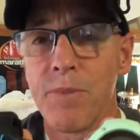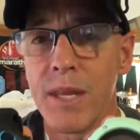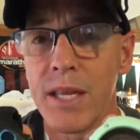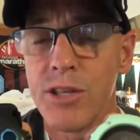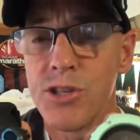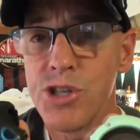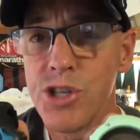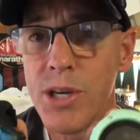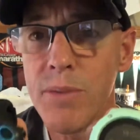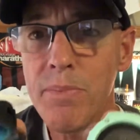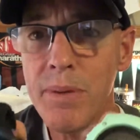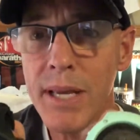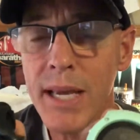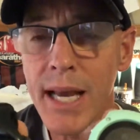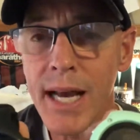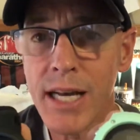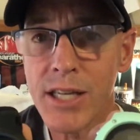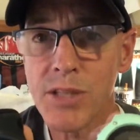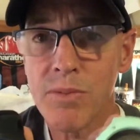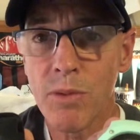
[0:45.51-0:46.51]

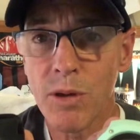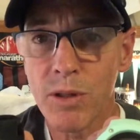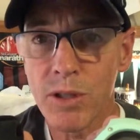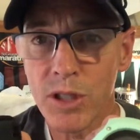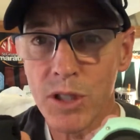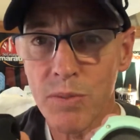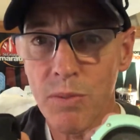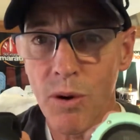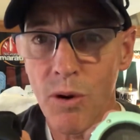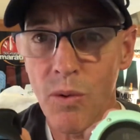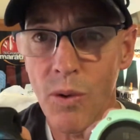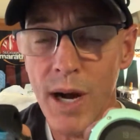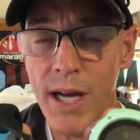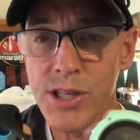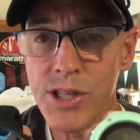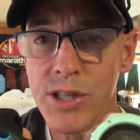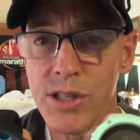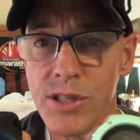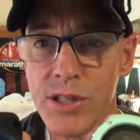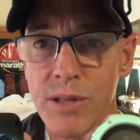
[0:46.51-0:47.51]
GPS multisport
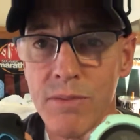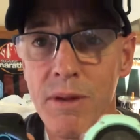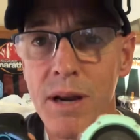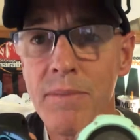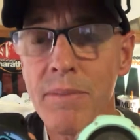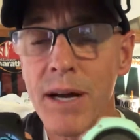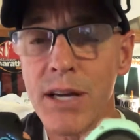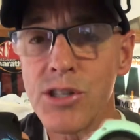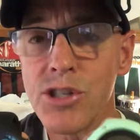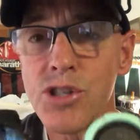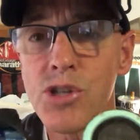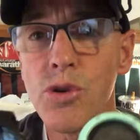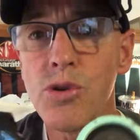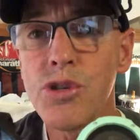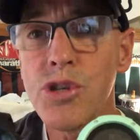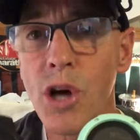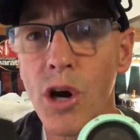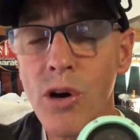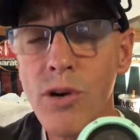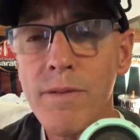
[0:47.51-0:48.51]
watches. They're made by
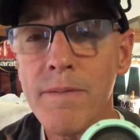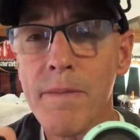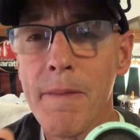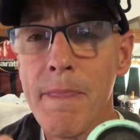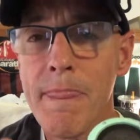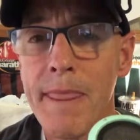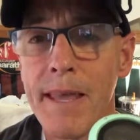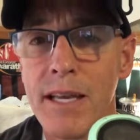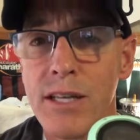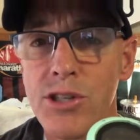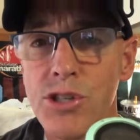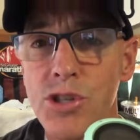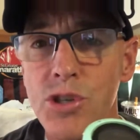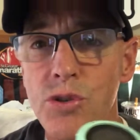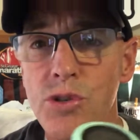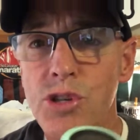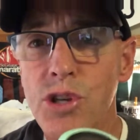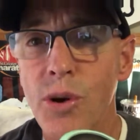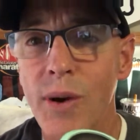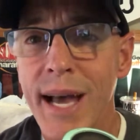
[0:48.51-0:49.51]
Suunto.
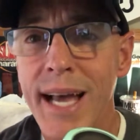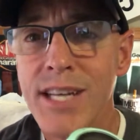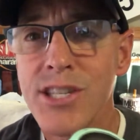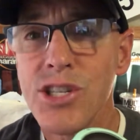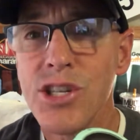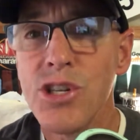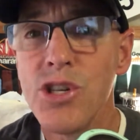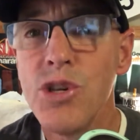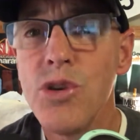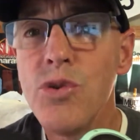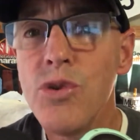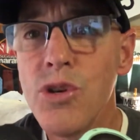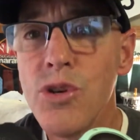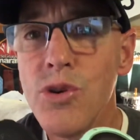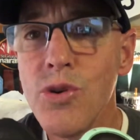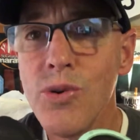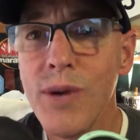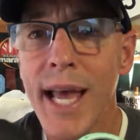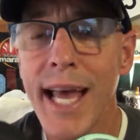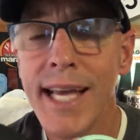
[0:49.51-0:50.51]
Suunto,
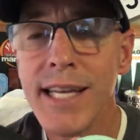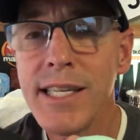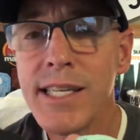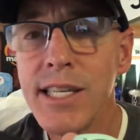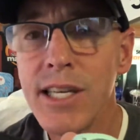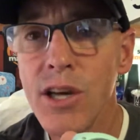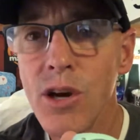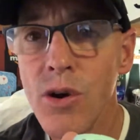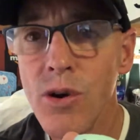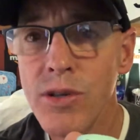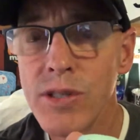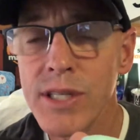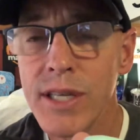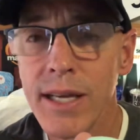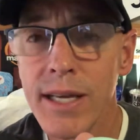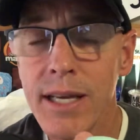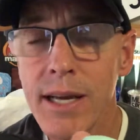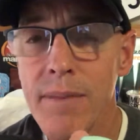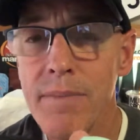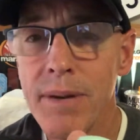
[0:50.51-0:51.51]
S-U-U-N-T-O. It's a
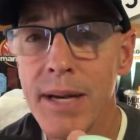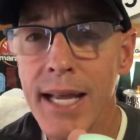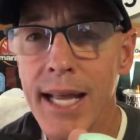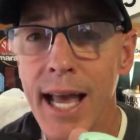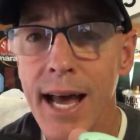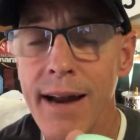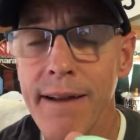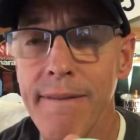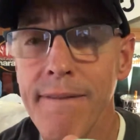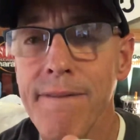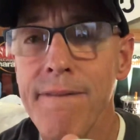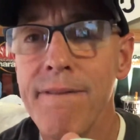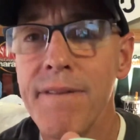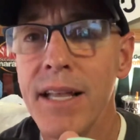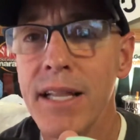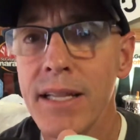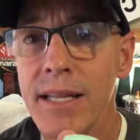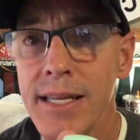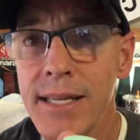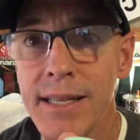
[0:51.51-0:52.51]
company out of
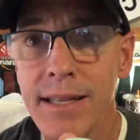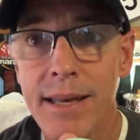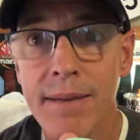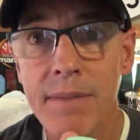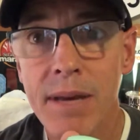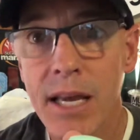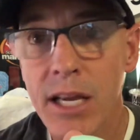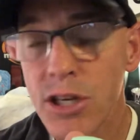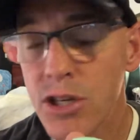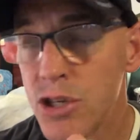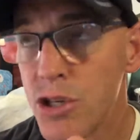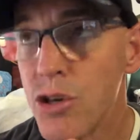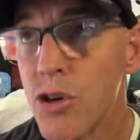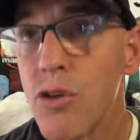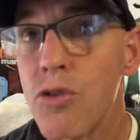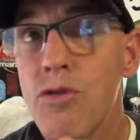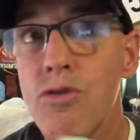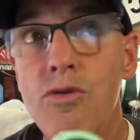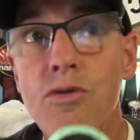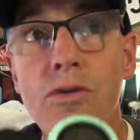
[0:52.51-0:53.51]
Finland. They make
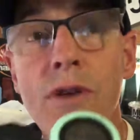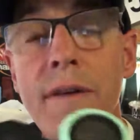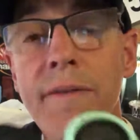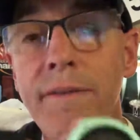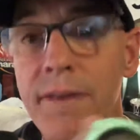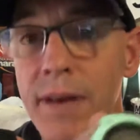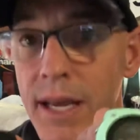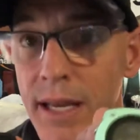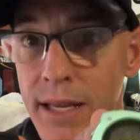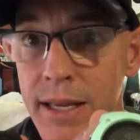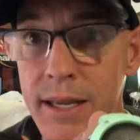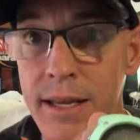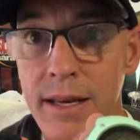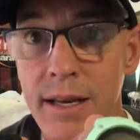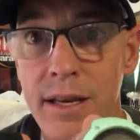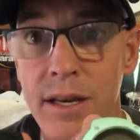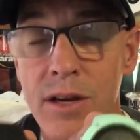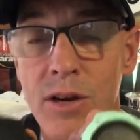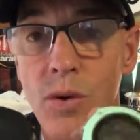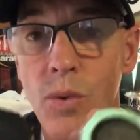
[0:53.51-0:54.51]
terrific
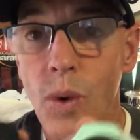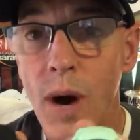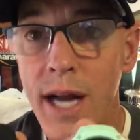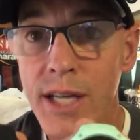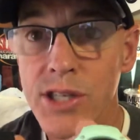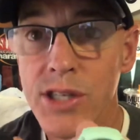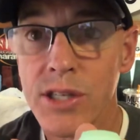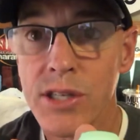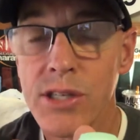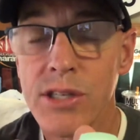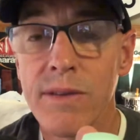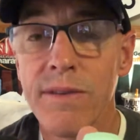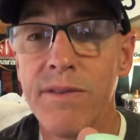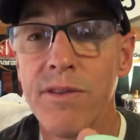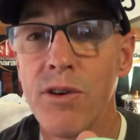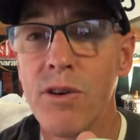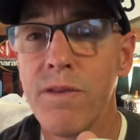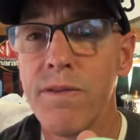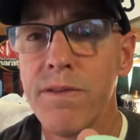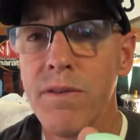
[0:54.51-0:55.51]
watches. If
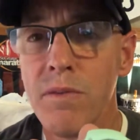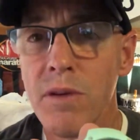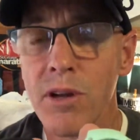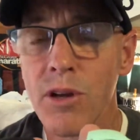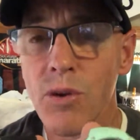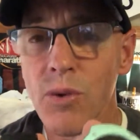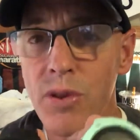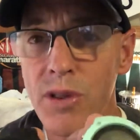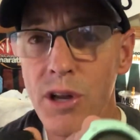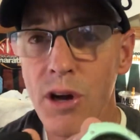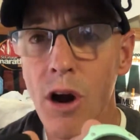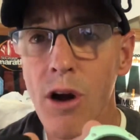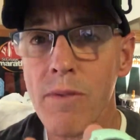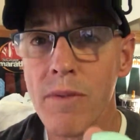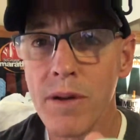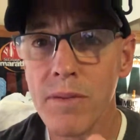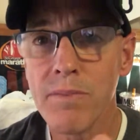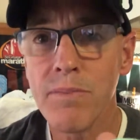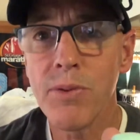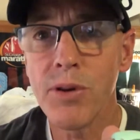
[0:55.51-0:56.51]
you're familiar with
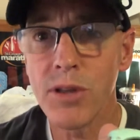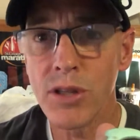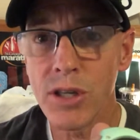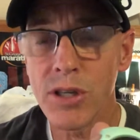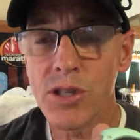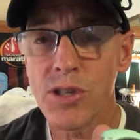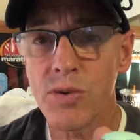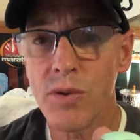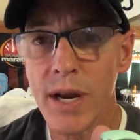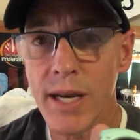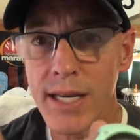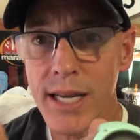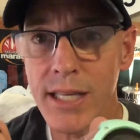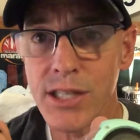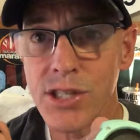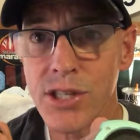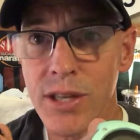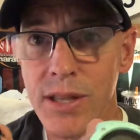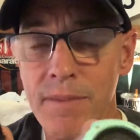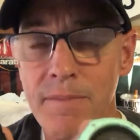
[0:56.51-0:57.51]
Garmin, put this right
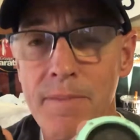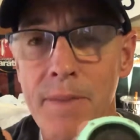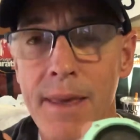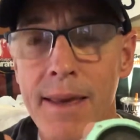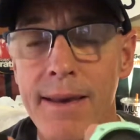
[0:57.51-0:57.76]
next to them.